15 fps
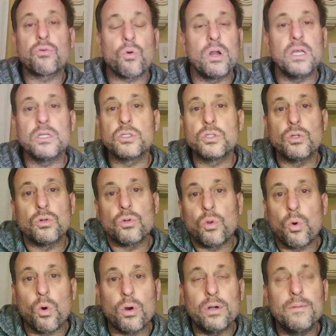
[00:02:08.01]
praise the
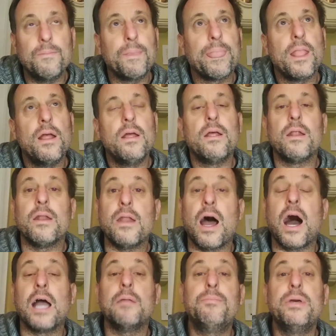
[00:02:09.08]
Lord,
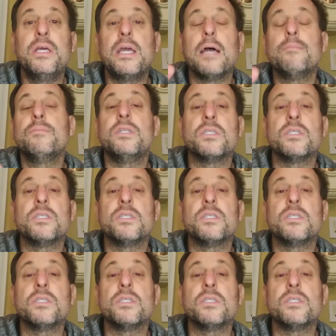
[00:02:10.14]
9 p.m.